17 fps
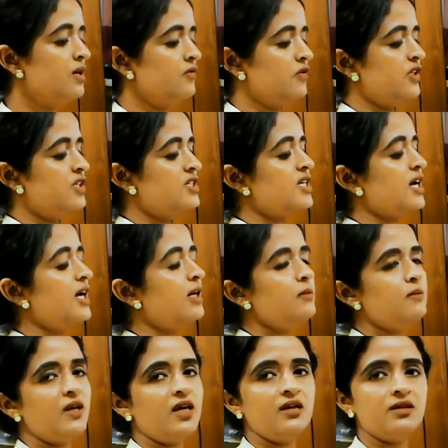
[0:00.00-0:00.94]
For the
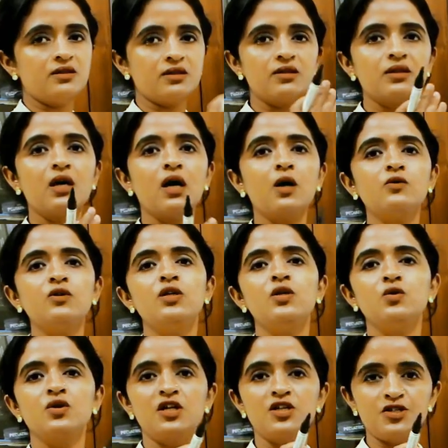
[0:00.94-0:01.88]
time being, this is how the
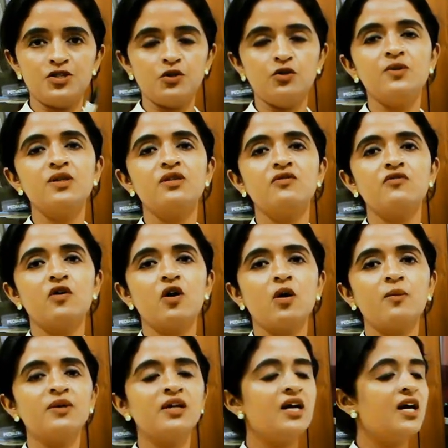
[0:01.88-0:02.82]
neural tube is
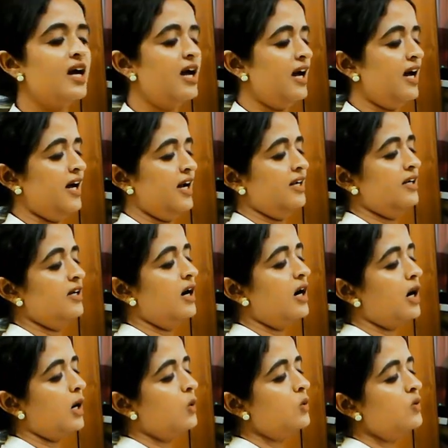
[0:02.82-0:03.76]
formed and
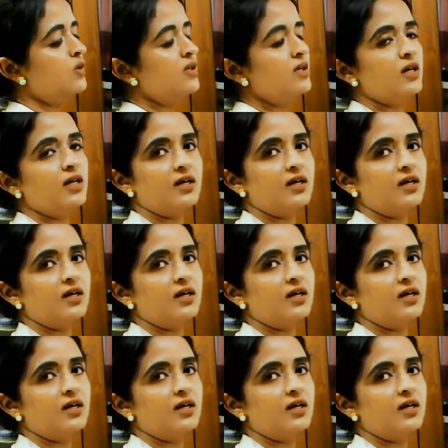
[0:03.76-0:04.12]
how